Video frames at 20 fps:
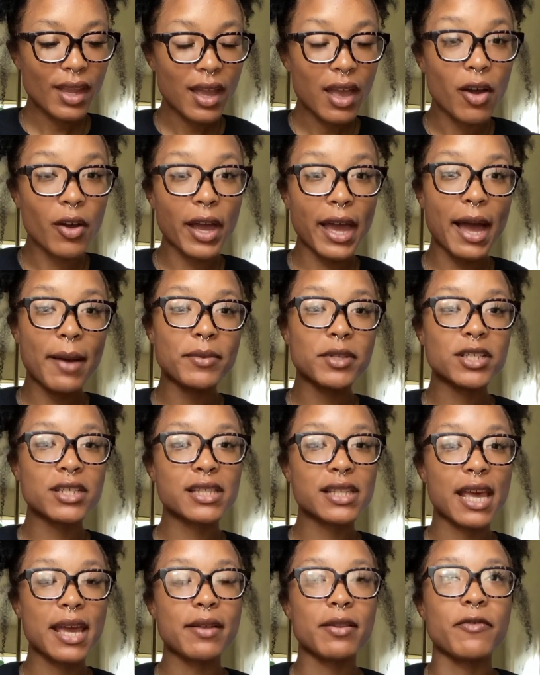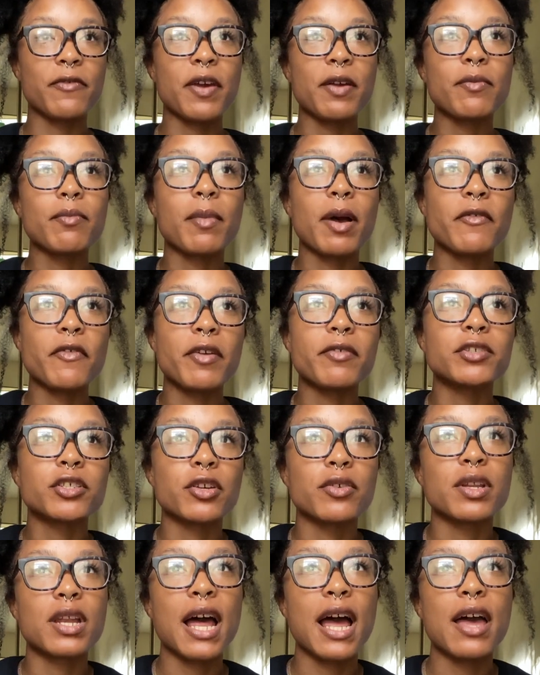Okay, I'm gonna just say the favorite, my favorite
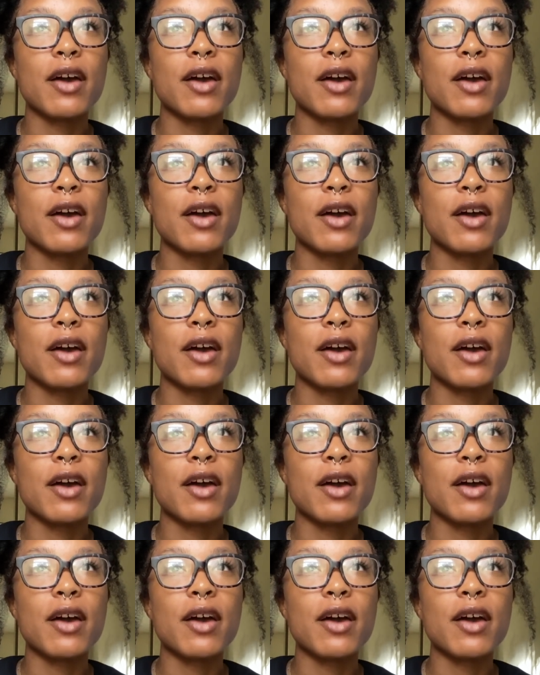show that I